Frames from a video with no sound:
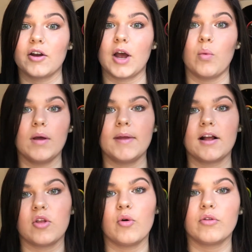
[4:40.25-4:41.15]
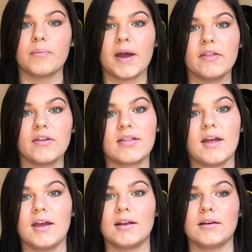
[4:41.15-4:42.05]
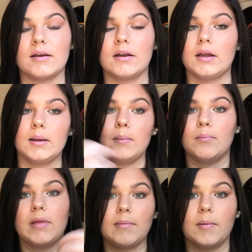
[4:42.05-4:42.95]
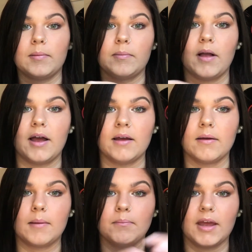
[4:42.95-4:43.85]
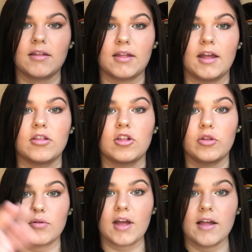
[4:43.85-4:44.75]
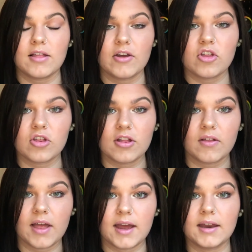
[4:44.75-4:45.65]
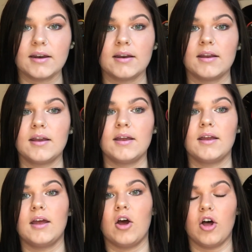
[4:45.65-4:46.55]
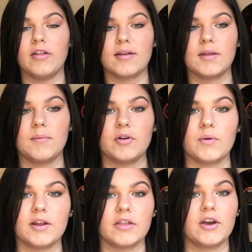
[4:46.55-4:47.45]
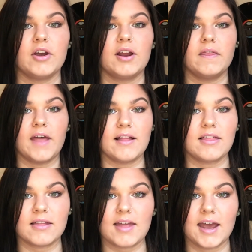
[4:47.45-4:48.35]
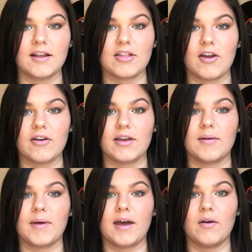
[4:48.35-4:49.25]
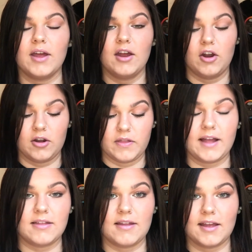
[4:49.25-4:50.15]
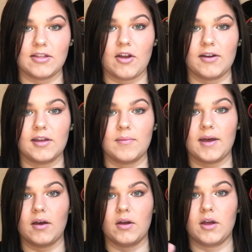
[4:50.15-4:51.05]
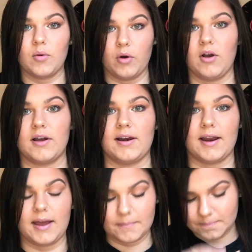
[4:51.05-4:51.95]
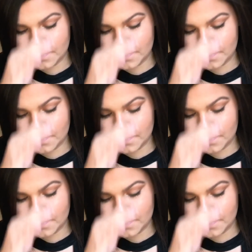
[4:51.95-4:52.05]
a woman clothed by the sun, blah, blah, blah, blah, blah, makes sense. So those constellations align on September 23rd. That's the sign it's talking about, or that's the day it's talking about. We're all going to die.